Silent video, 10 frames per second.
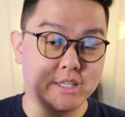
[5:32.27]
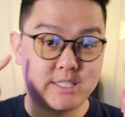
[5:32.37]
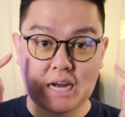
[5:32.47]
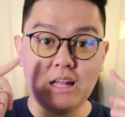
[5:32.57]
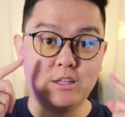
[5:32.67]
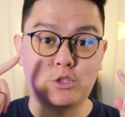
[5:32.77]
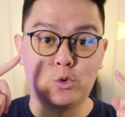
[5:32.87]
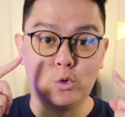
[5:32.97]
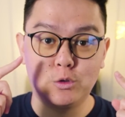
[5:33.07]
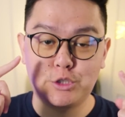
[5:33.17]
The style is
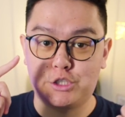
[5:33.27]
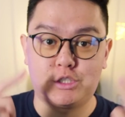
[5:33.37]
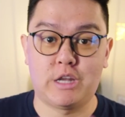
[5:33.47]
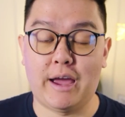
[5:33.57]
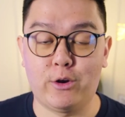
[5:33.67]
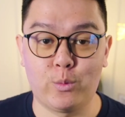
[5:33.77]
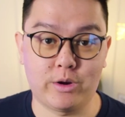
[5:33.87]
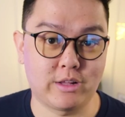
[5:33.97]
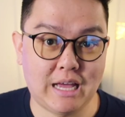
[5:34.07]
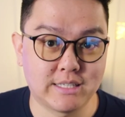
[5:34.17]
cool, just I don't
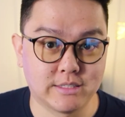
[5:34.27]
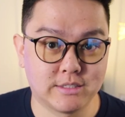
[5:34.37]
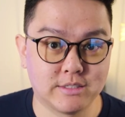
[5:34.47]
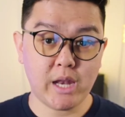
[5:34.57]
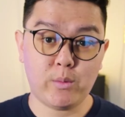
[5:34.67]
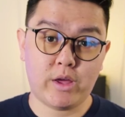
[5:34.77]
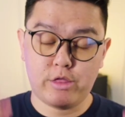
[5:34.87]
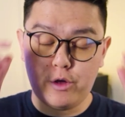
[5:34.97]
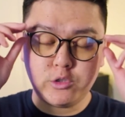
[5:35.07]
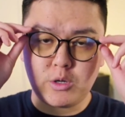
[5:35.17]
wear glasses. Anyway,
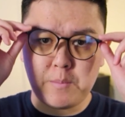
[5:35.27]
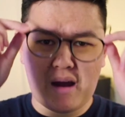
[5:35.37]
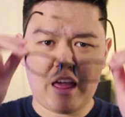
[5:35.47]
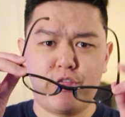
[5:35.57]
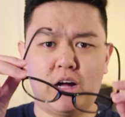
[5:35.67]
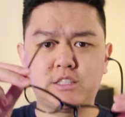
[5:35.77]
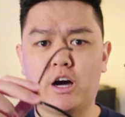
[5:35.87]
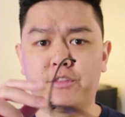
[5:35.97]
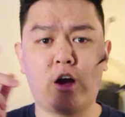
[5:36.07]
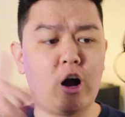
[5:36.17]
those are my thoughts
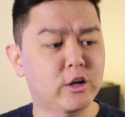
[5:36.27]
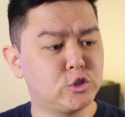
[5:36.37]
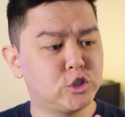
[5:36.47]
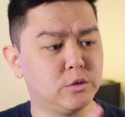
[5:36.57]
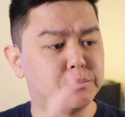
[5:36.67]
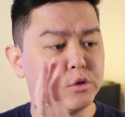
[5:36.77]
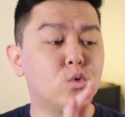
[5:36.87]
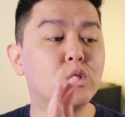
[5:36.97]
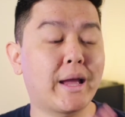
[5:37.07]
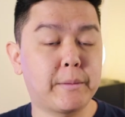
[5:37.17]
on the Ocushield blue
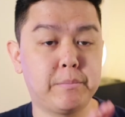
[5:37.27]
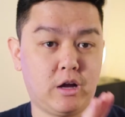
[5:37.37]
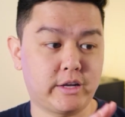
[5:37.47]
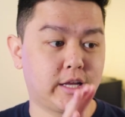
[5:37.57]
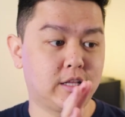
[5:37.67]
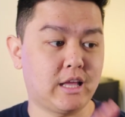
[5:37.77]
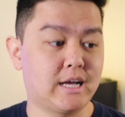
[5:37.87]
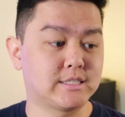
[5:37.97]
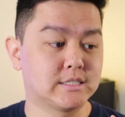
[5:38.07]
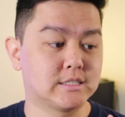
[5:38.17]
light blocking
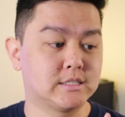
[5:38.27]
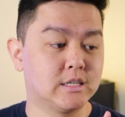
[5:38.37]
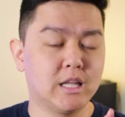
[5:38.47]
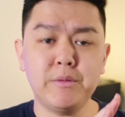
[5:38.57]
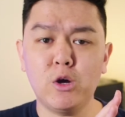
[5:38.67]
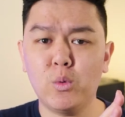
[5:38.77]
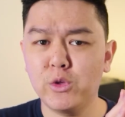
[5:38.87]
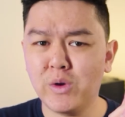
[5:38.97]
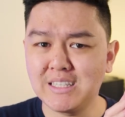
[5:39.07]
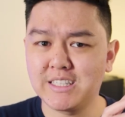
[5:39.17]
glasses. Let me know what
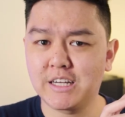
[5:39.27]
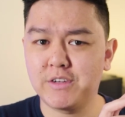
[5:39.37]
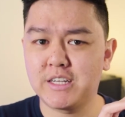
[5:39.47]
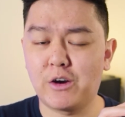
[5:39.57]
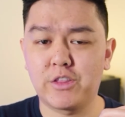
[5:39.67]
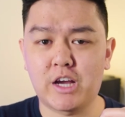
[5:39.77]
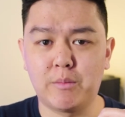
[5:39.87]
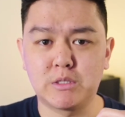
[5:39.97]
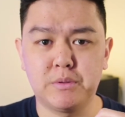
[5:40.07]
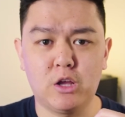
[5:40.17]
you guys think of it down in the
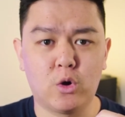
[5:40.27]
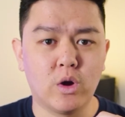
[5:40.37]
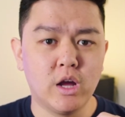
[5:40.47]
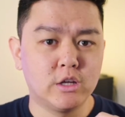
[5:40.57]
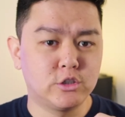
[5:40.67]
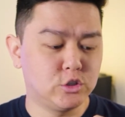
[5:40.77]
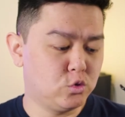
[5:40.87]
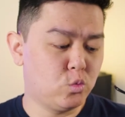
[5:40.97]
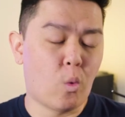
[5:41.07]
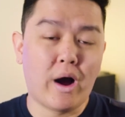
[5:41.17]
comments below. Do
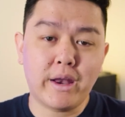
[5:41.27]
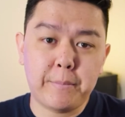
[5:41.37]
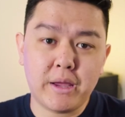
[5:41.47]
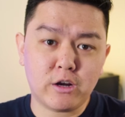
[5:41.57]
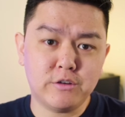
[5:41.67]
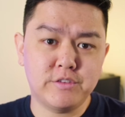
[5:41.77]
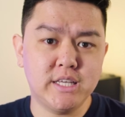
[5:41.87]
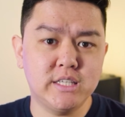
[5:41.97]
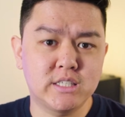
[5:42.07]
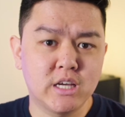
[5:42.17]
you want a pair of
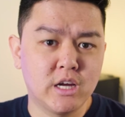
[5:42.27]
these?